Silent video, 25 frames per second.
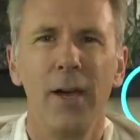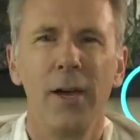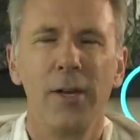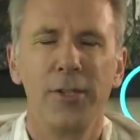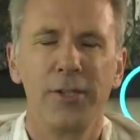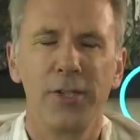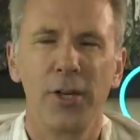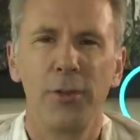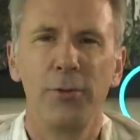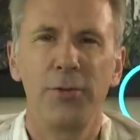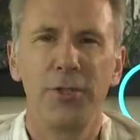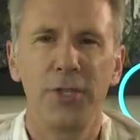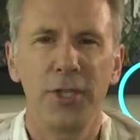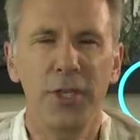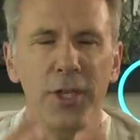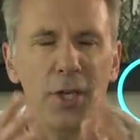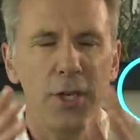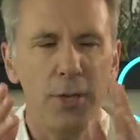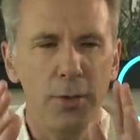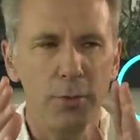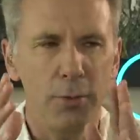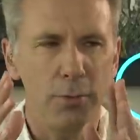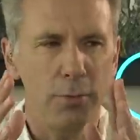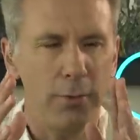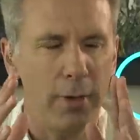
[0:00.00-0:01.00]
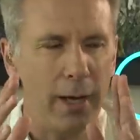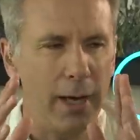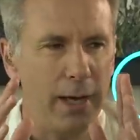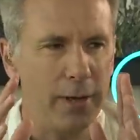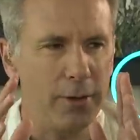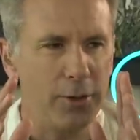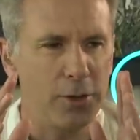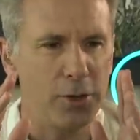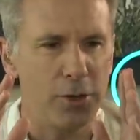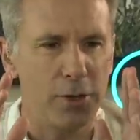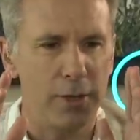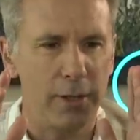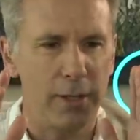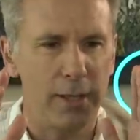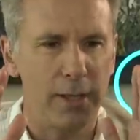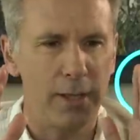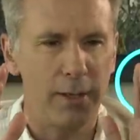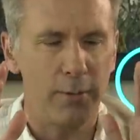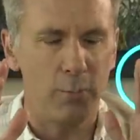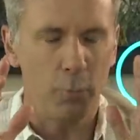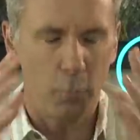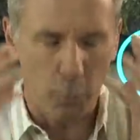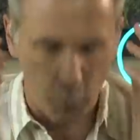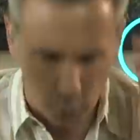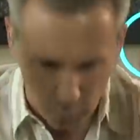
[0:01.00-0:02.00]
So do you
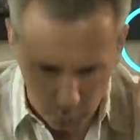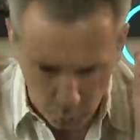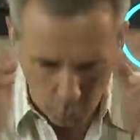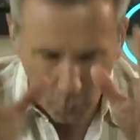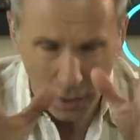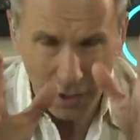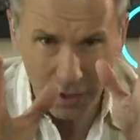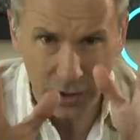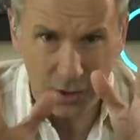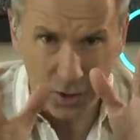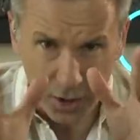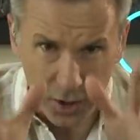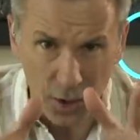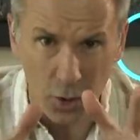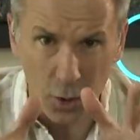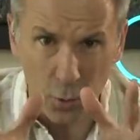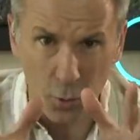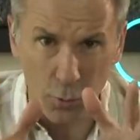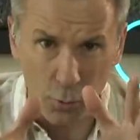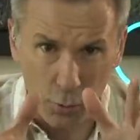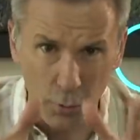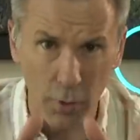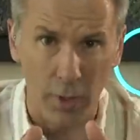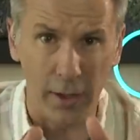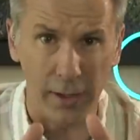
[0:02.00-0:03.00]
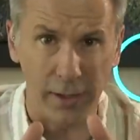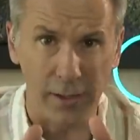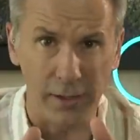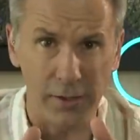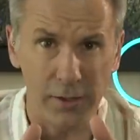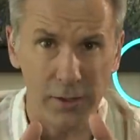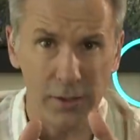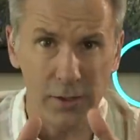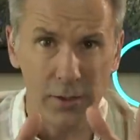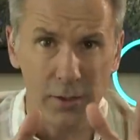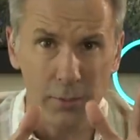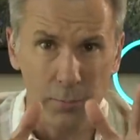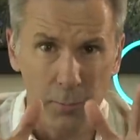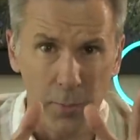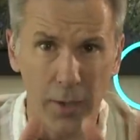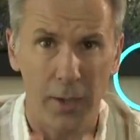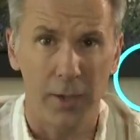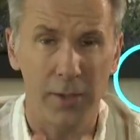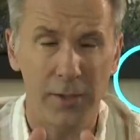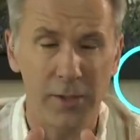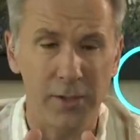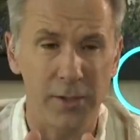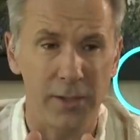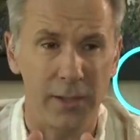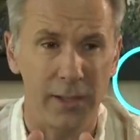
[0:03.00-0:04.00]
actually, when you write
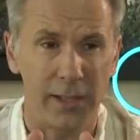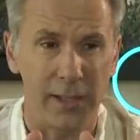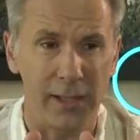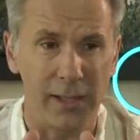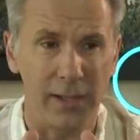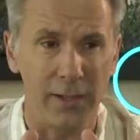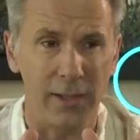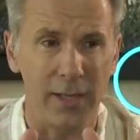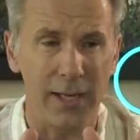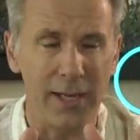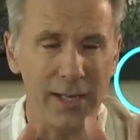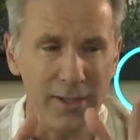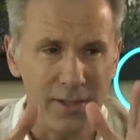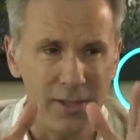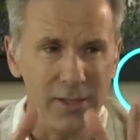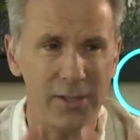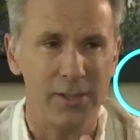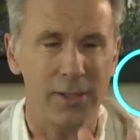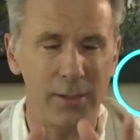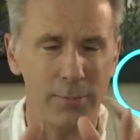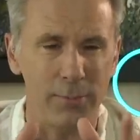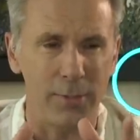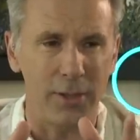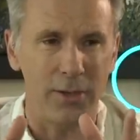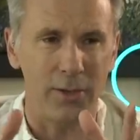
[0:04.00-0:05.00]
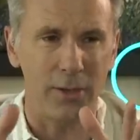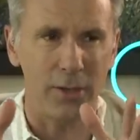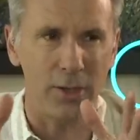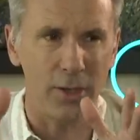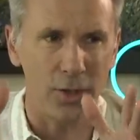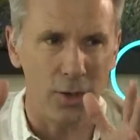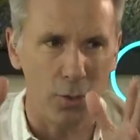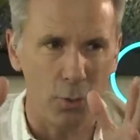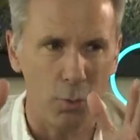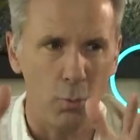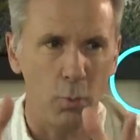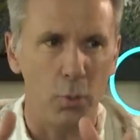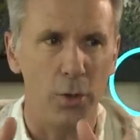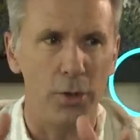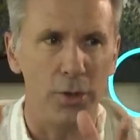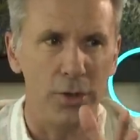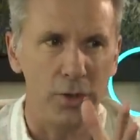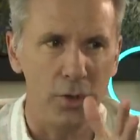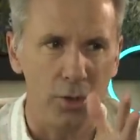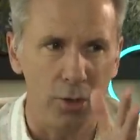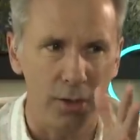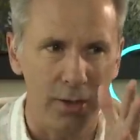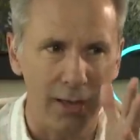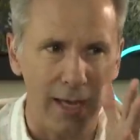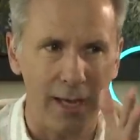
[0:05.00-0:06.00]
personally, is it something that you would
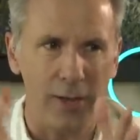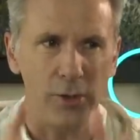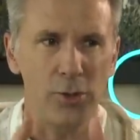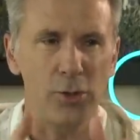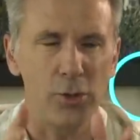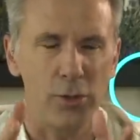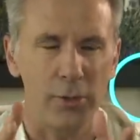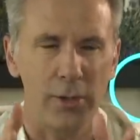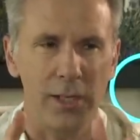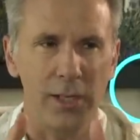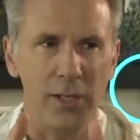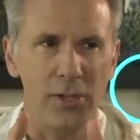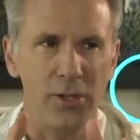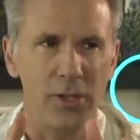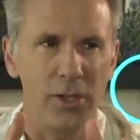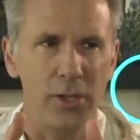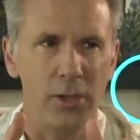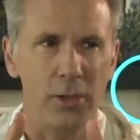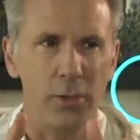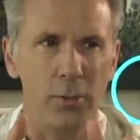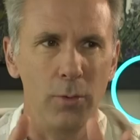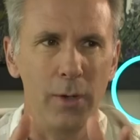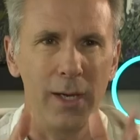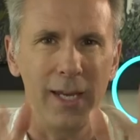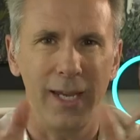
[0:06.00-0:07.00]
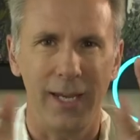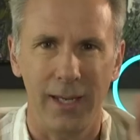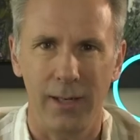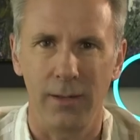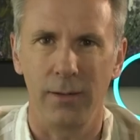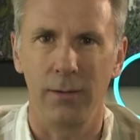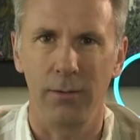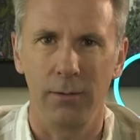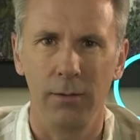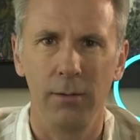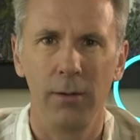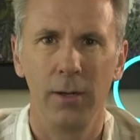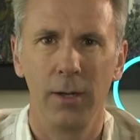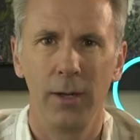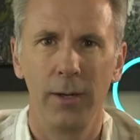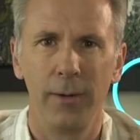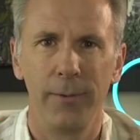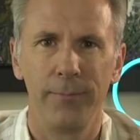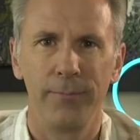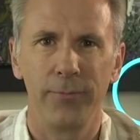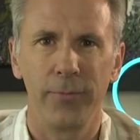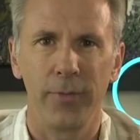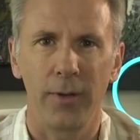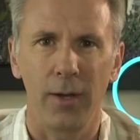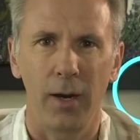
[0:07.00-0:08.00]
naturally do in
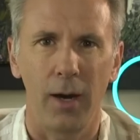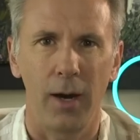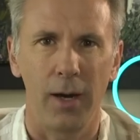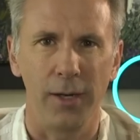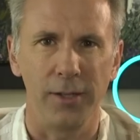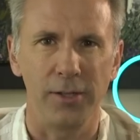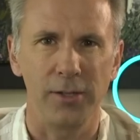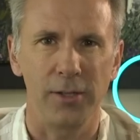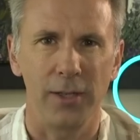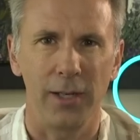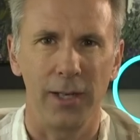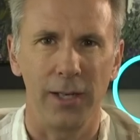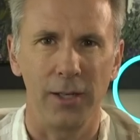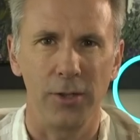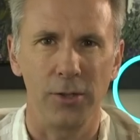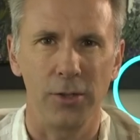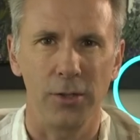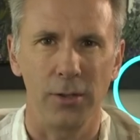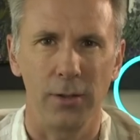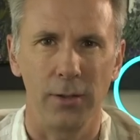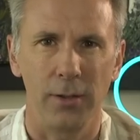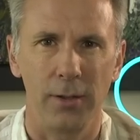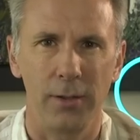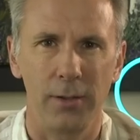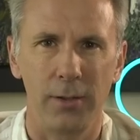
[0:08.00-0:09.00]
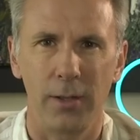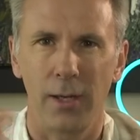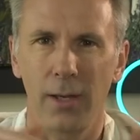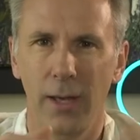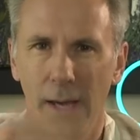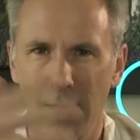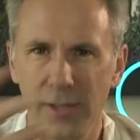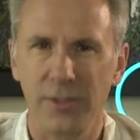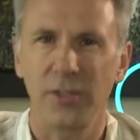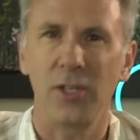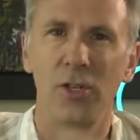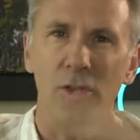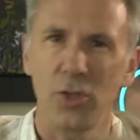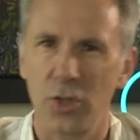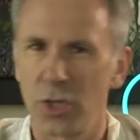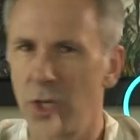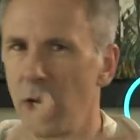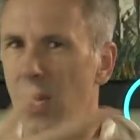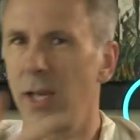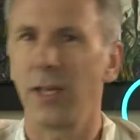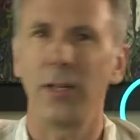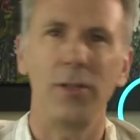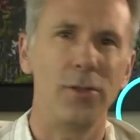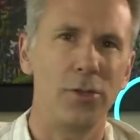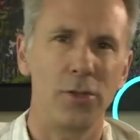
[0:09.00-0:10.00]
isolation? Has
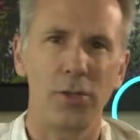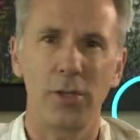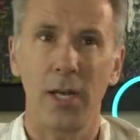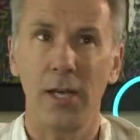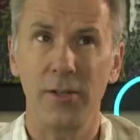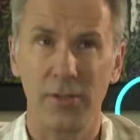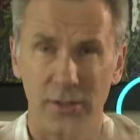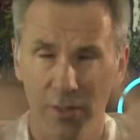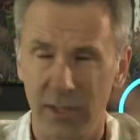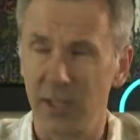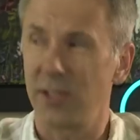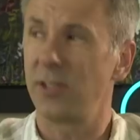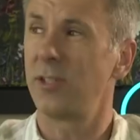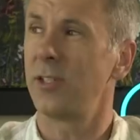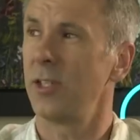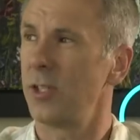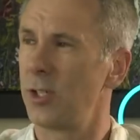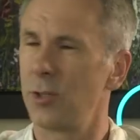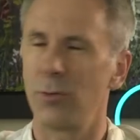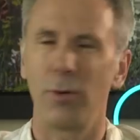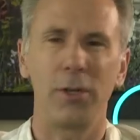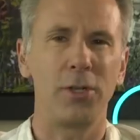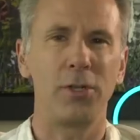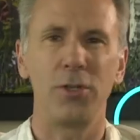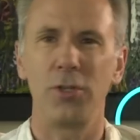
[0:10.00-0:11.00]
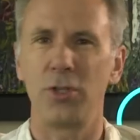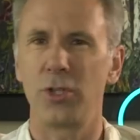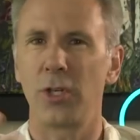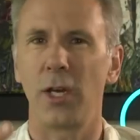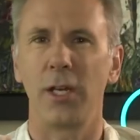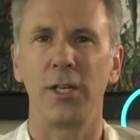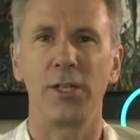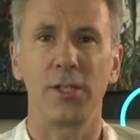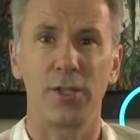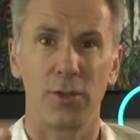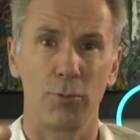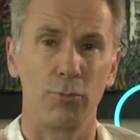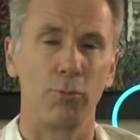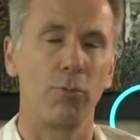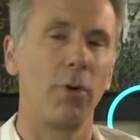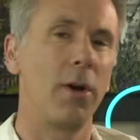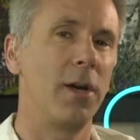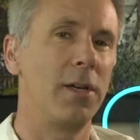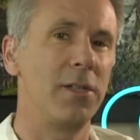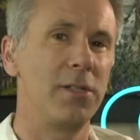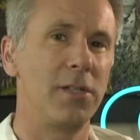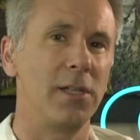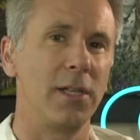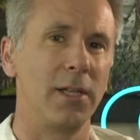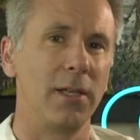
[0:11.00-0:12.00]
this situation changed the
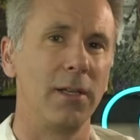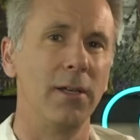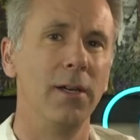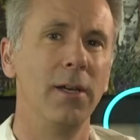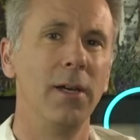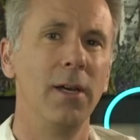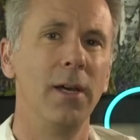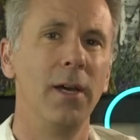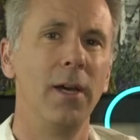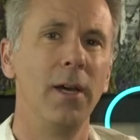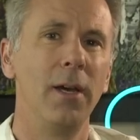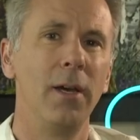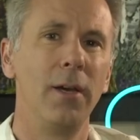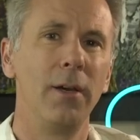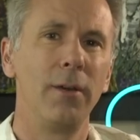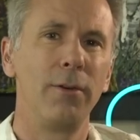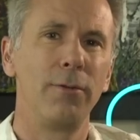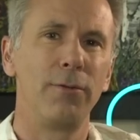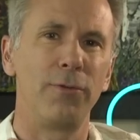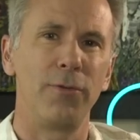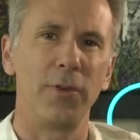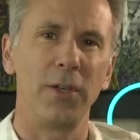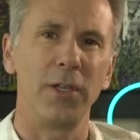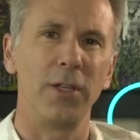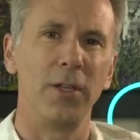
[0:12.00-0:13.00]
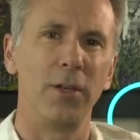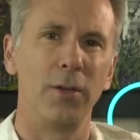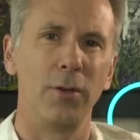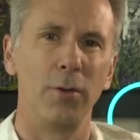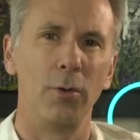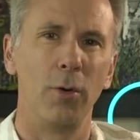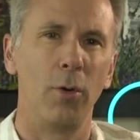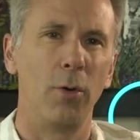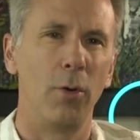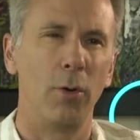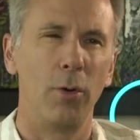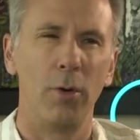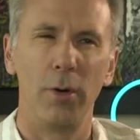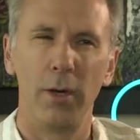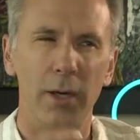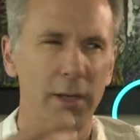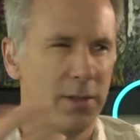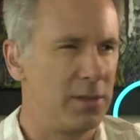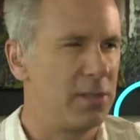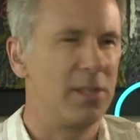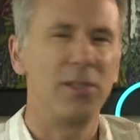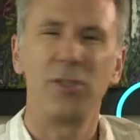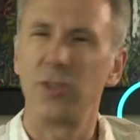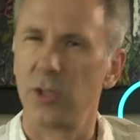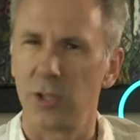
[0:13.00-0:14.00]
writing for you, or
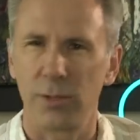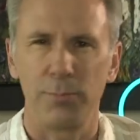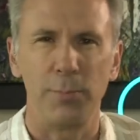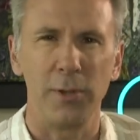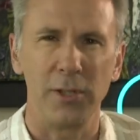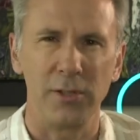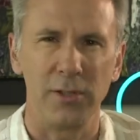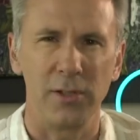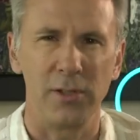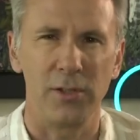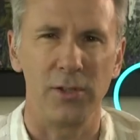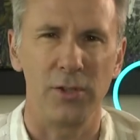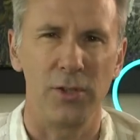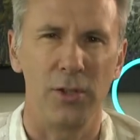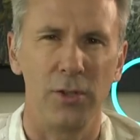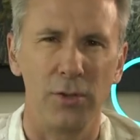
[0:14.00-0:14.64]
is this just business as